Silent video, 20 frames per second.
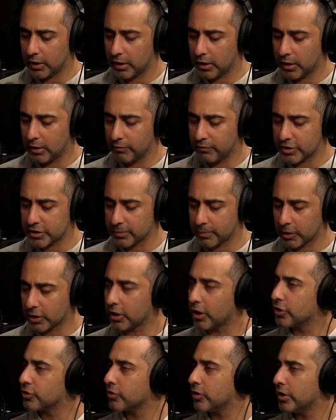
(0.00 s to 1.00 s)
Invisible
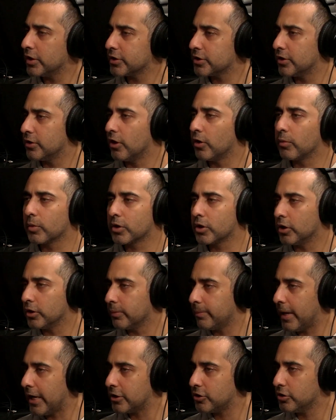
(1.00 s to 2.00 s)
Countries and another one called
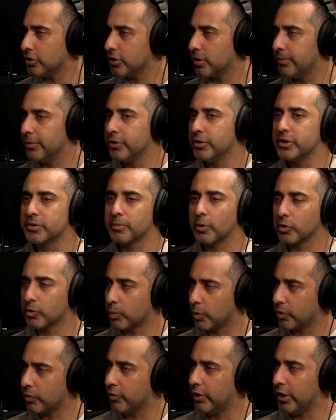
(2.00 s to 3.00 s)
Imagined Communities,
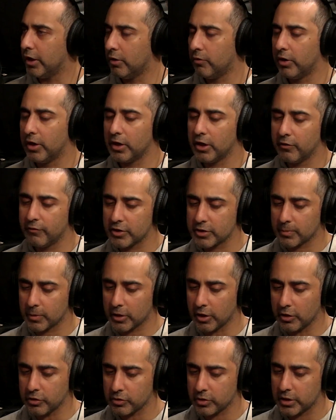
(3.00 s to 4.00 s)
both worth reading, right? Invisible
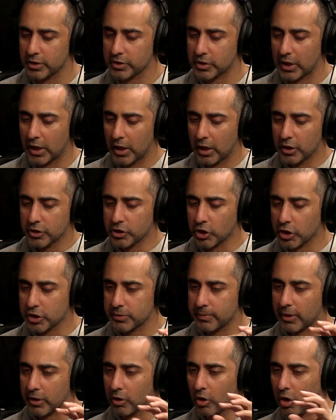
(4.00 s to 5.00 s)
Countries
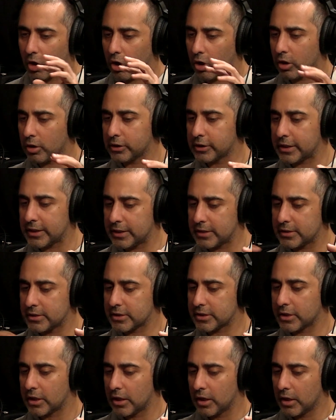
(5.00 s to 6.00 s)
talks about all
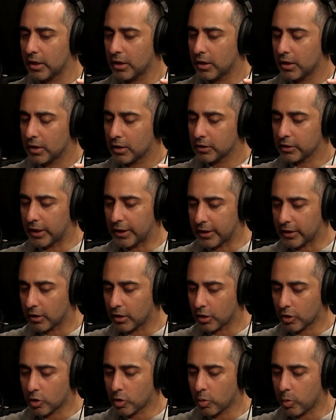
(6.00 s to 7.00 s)
these
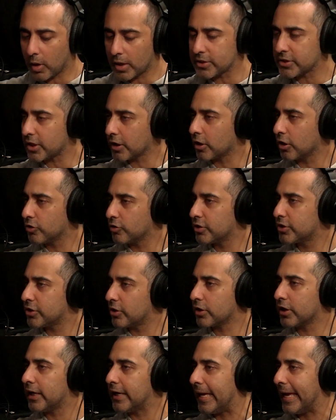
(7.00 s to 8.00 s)
quasi countries that
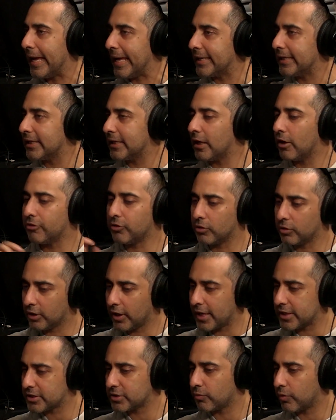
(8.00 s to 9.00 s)
are kind of hanging out. They're
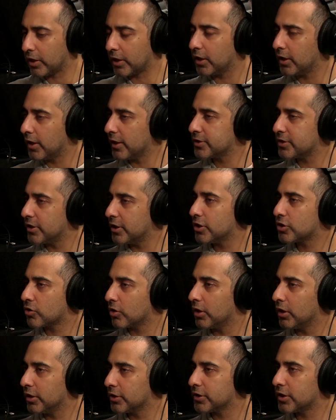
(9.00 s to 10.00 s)
less recognized in
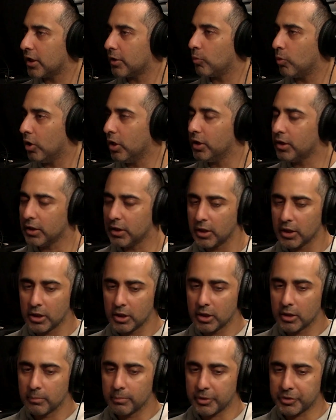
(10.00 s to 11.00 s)
Israel and Taiwan,
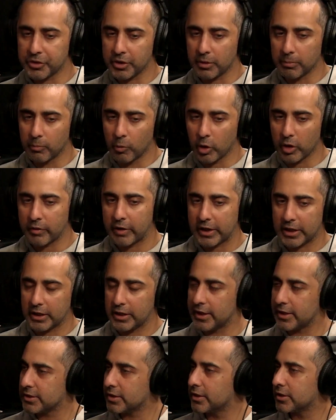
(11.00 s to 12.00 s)
but they're more
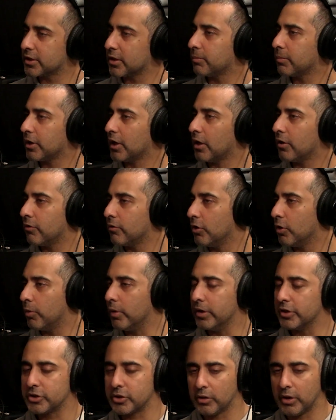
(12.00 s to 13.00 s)
recognized than something out of
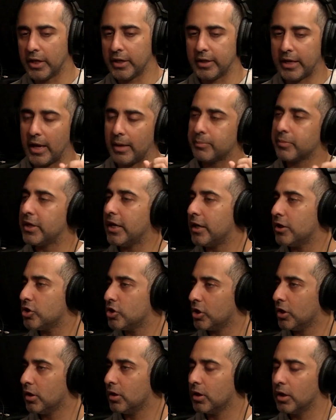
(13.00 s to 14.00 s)
nowhere. So like
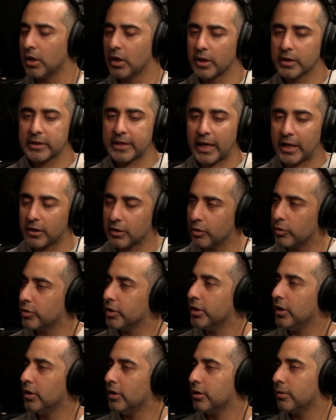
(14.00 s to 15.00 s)
Abkhazia,
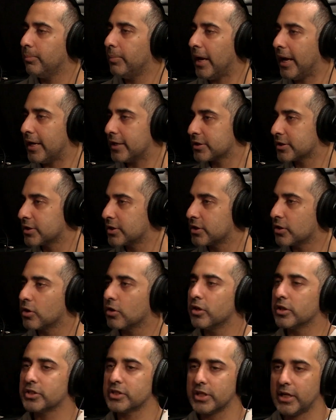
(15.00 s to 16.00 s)
Catalonia, the Basques,
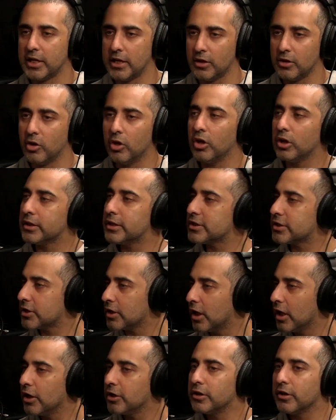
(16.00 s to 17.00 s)
Kurdistan, all these
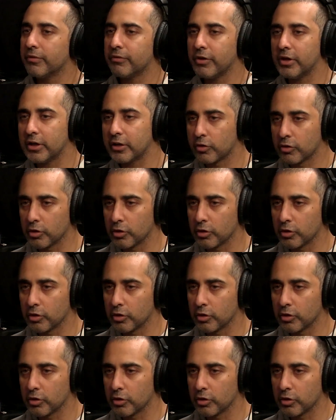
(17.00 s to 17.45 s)
different